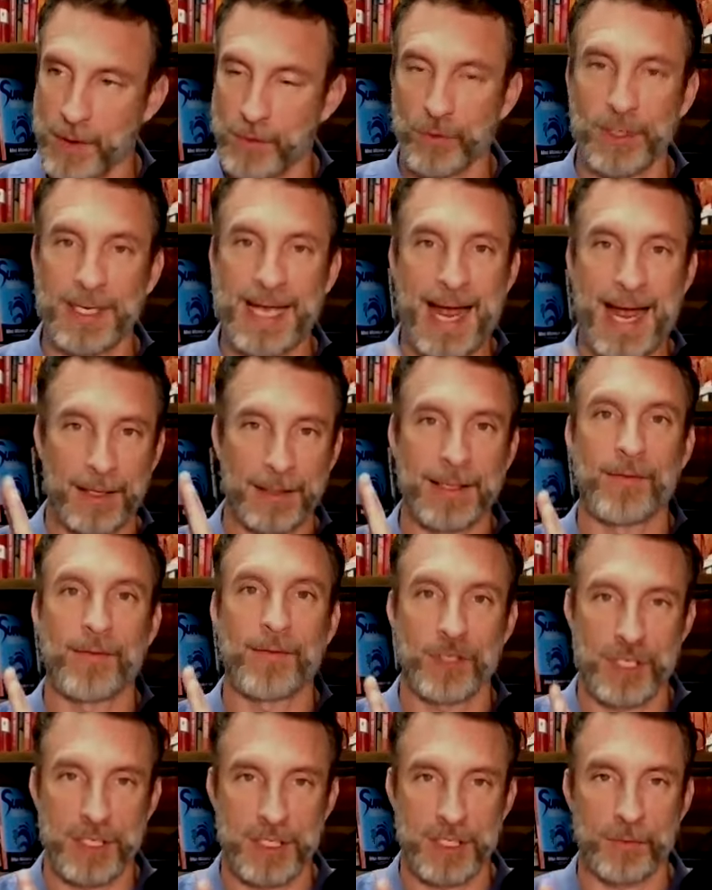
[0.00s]
really how to
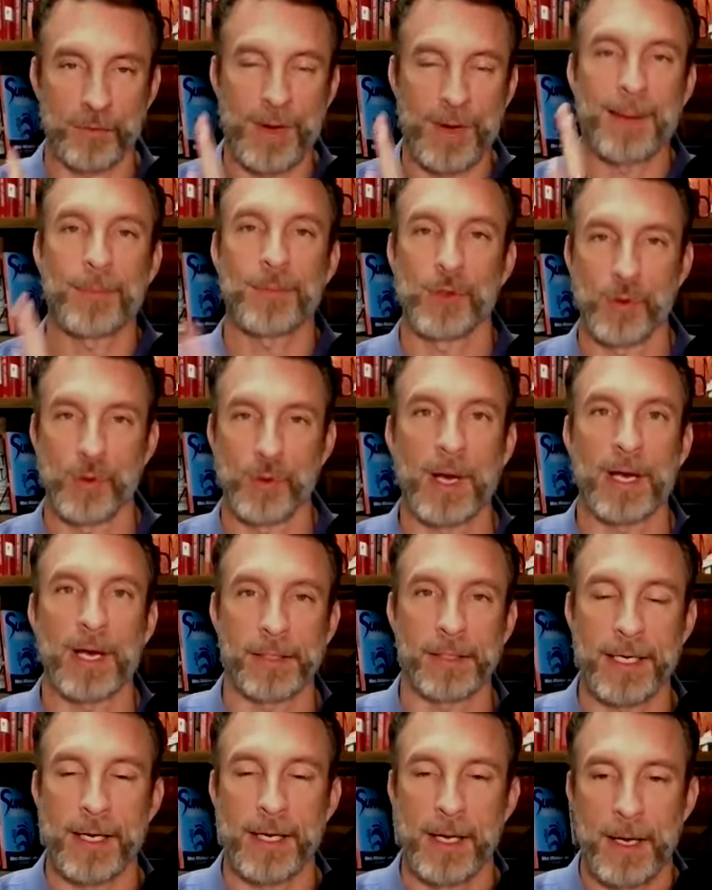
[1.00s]
leverage this and ramp you
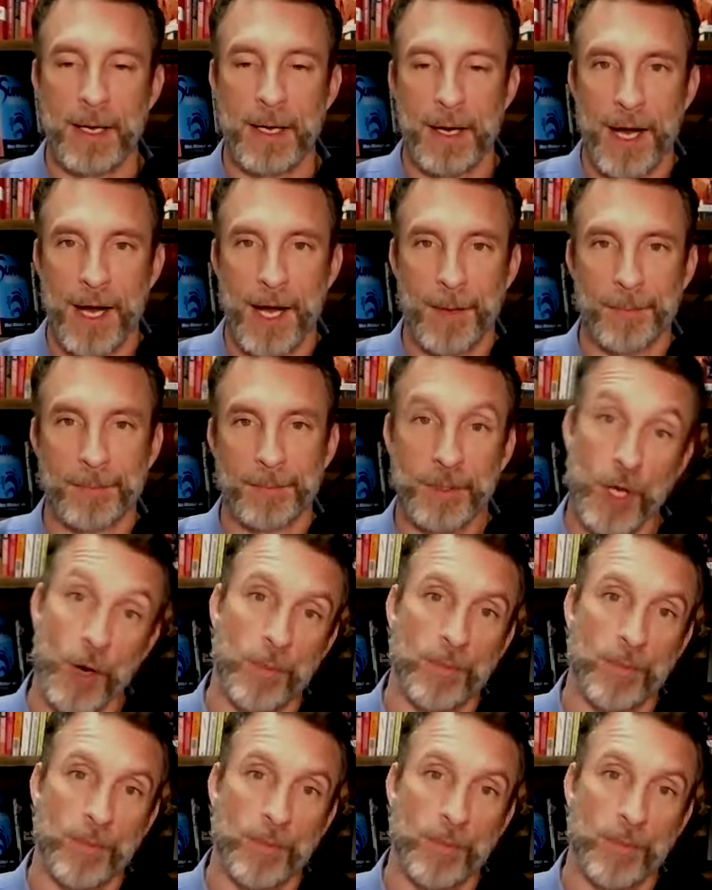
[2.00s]
quickly. So